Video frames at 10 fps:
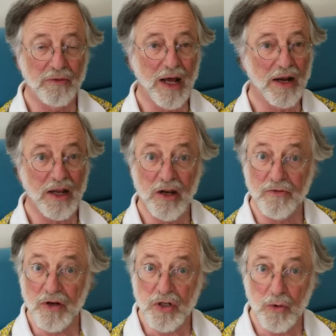not
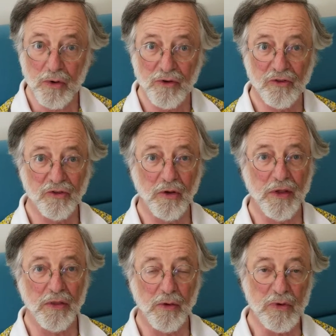individuals, so
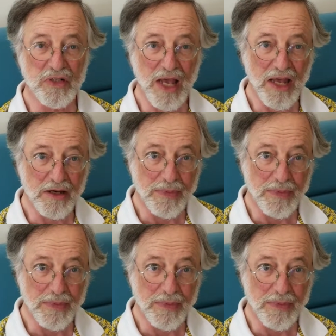that there had